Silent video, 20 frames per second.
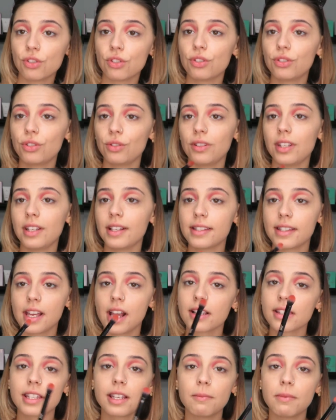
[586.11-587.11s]
Just do the
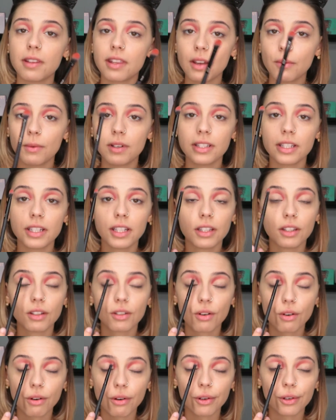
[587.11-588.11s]
exact same thing that we did in
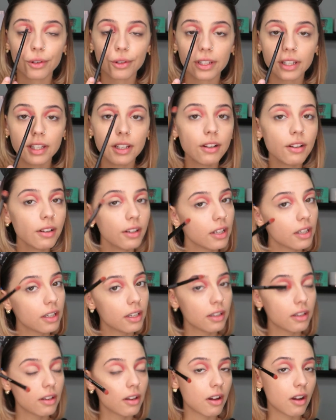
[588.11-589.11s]
the corner here
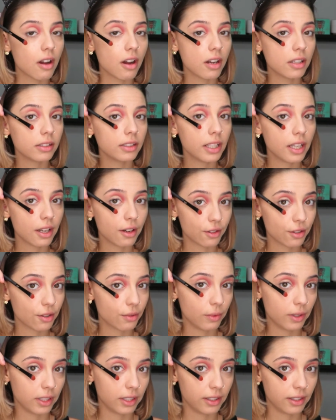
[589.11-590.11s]
on the
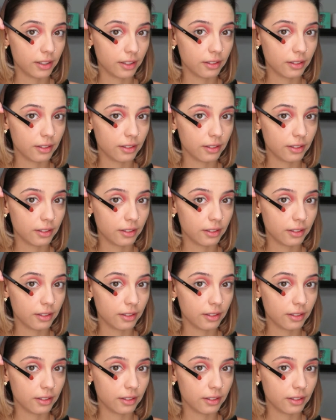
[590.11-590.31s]
outer wing